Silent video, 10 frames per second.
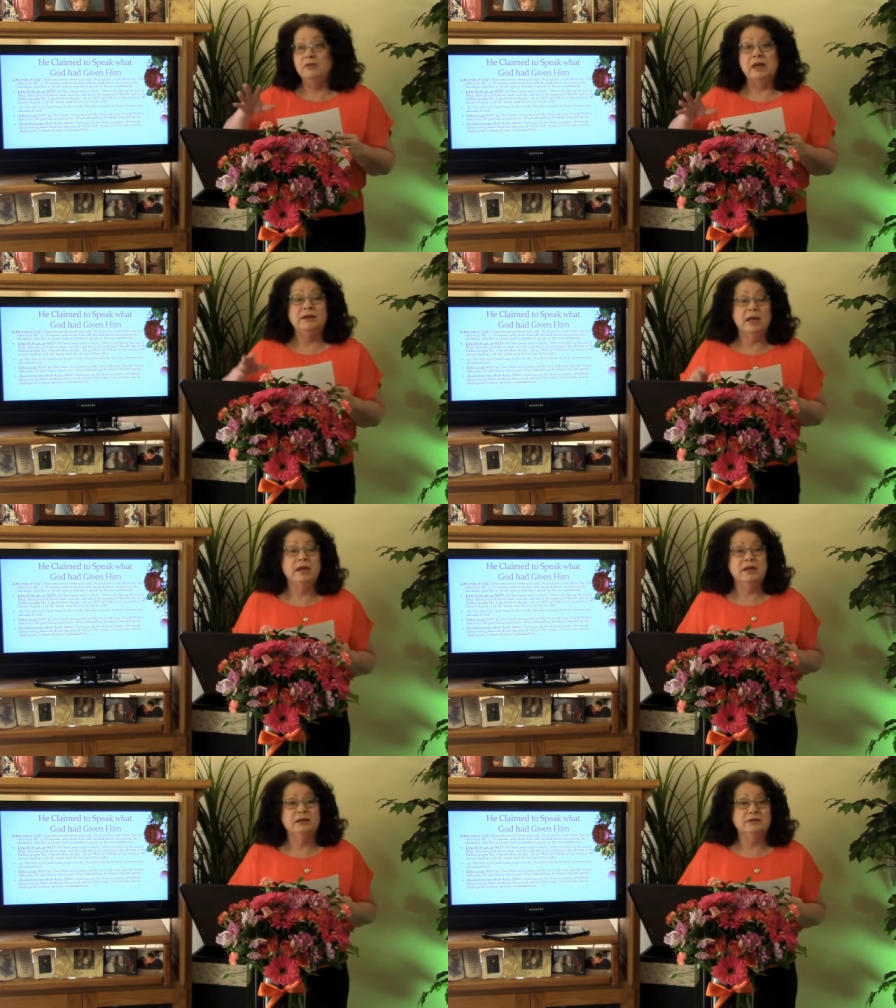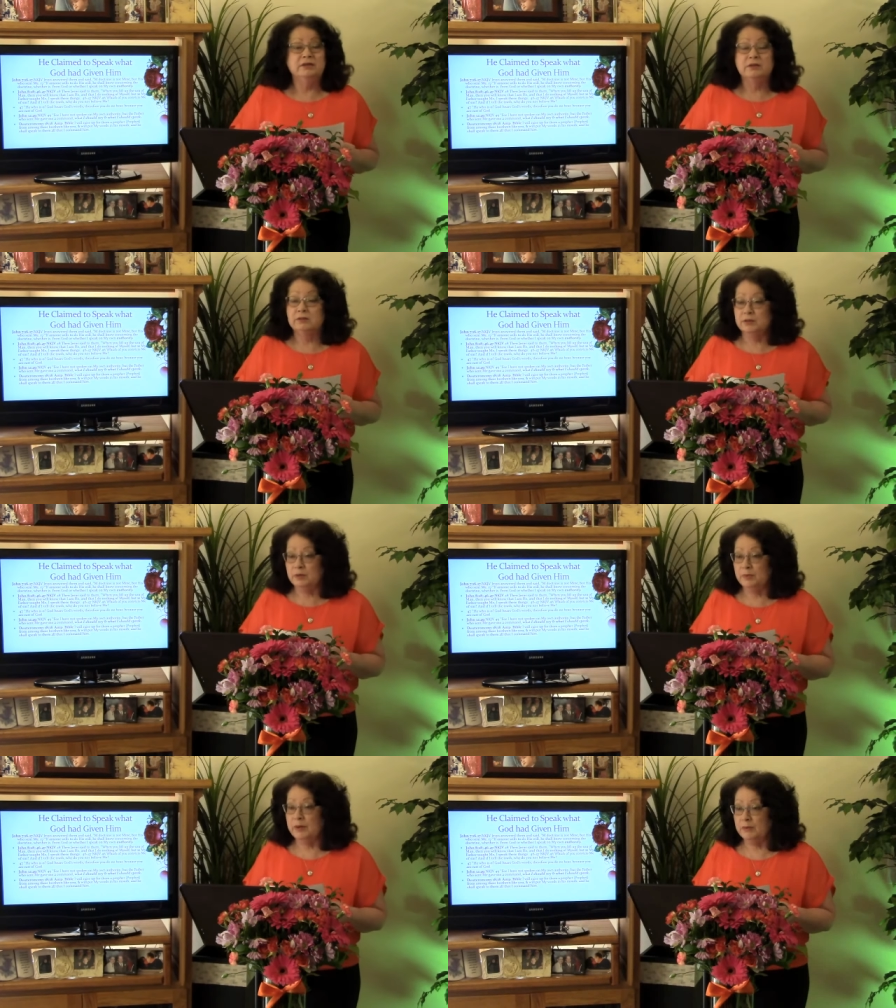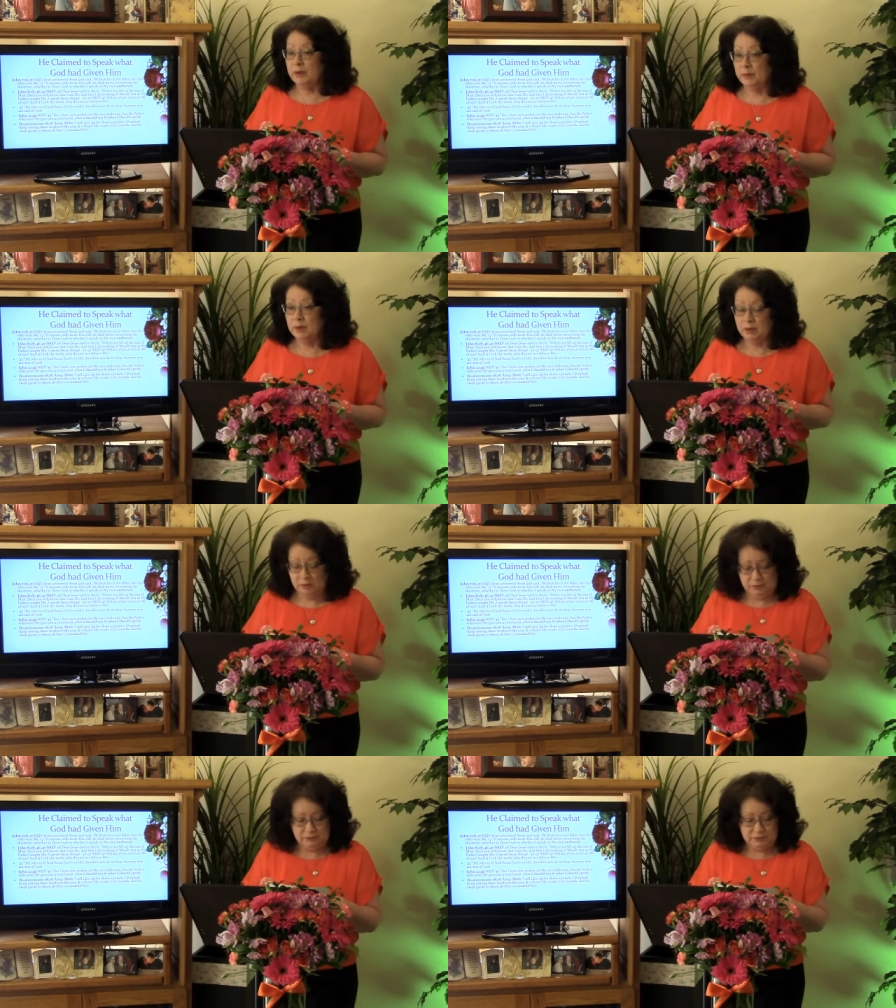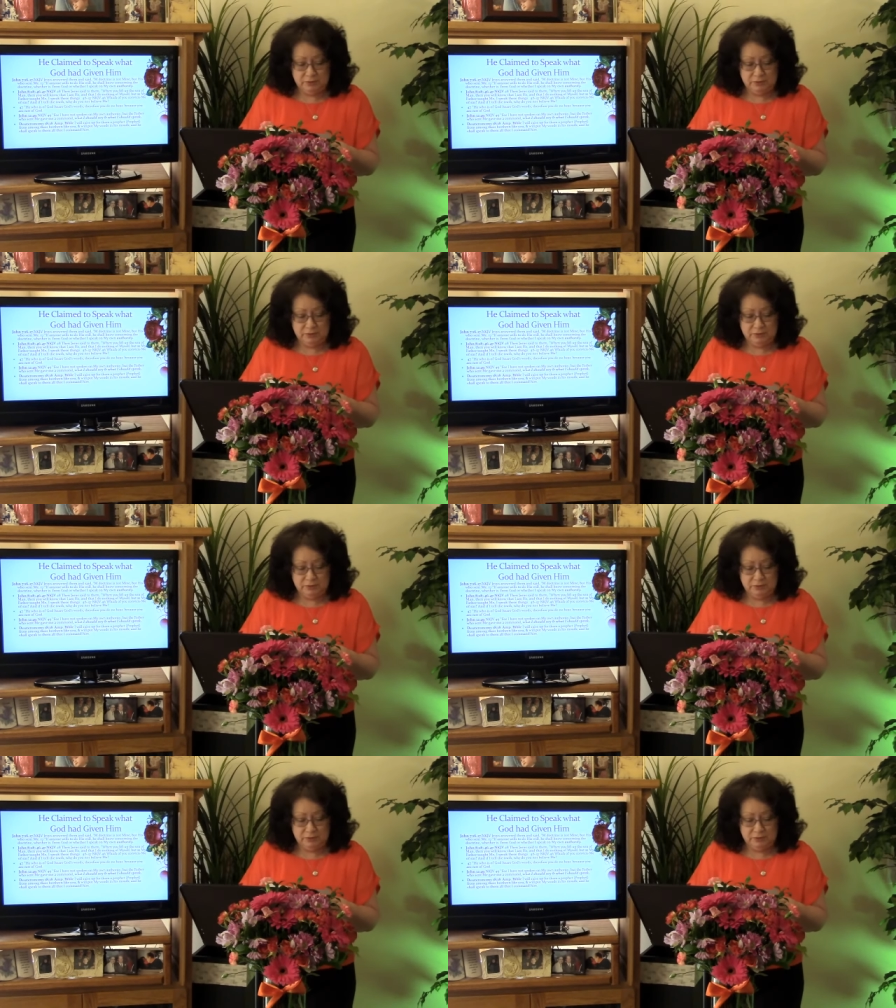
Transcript: that needs to be removed?